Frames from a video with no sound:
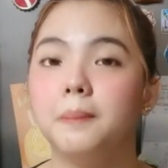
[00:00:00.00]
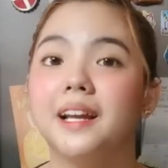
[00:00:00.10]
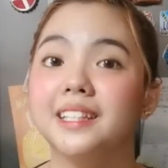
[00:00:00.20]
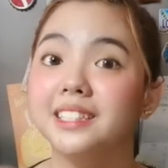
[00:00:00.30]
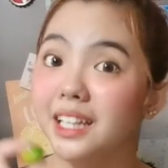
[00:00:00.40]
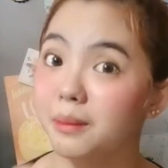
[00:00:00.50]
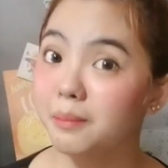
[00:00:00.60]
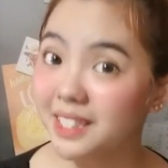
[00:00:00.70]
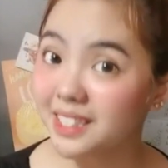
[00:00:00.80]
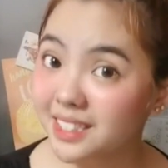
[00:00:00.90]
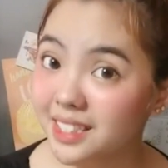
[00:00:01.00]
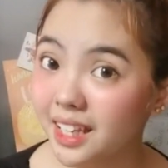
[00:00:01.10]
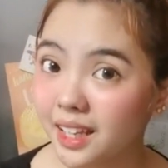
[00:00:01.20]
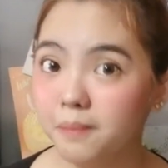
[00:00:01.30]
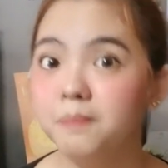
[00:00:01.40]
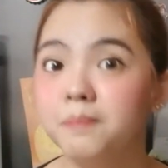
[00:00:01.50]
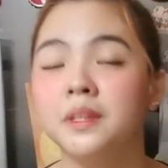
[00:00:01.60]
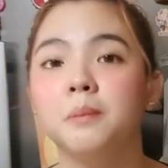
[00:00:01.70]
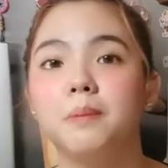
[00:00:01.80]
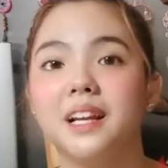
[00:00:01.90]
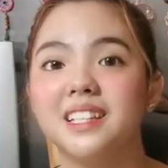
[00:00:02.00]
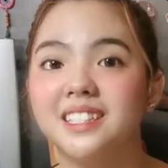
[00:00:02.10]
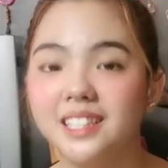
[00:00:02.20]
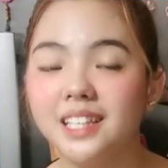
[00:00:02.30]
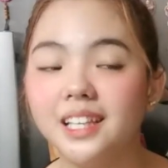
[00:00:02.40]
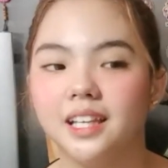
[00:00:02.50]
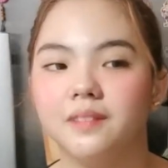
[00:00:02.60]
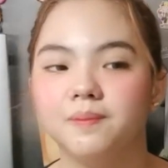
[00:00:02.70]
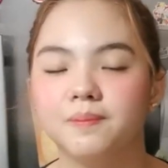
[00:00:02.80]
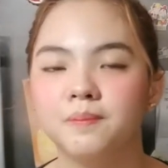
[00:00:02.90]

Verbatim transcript: plus calamansi plus sili,